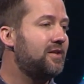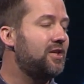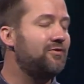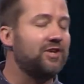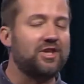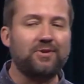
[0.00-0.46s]

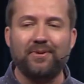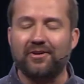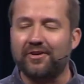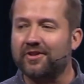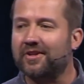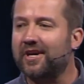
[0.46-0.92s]
You've
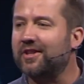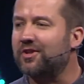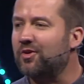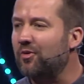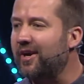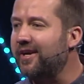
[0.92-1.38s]
experienced
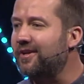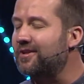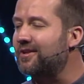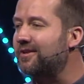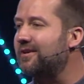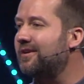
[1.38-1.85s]
God's
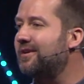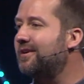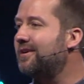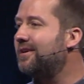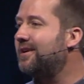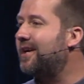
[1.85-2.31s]
grace
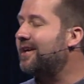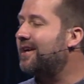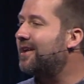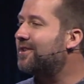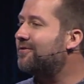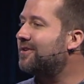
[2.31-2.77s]
and
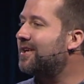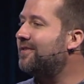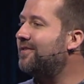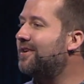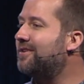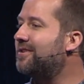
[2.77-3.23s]
God's
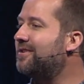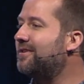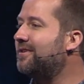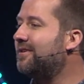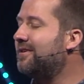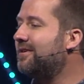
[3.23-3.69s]

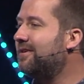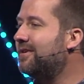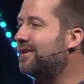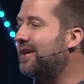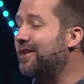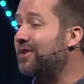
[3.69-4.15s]
forgiveness.
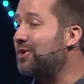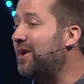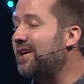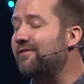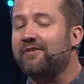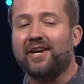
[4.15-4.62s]
And so
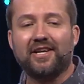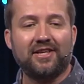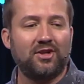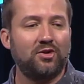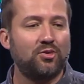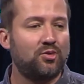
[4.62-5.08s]
I invite
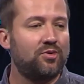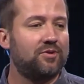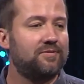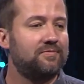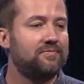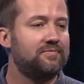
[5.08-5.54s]
you
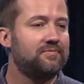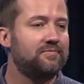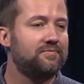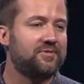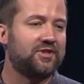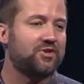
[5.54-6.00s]

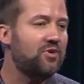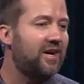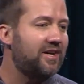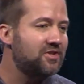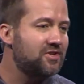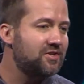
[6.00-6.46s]
to
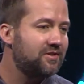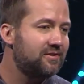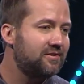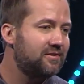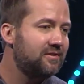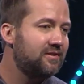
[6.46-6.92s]
stretch,
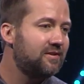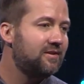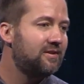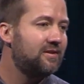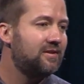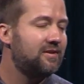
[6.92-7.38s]

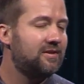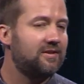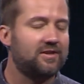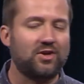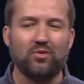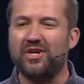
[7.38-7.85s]

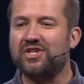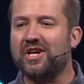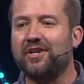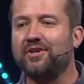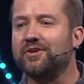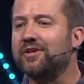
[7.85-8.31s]
to reach
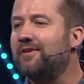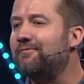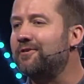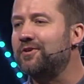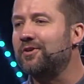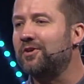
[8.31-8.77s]
out of your
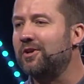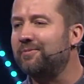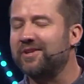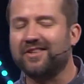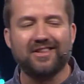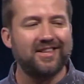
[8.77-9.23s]
comfort zone a little
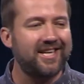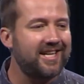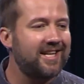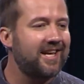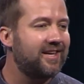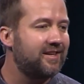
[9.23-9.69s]
bit, to
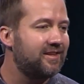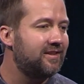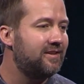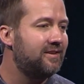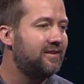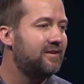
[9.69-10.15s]
lean in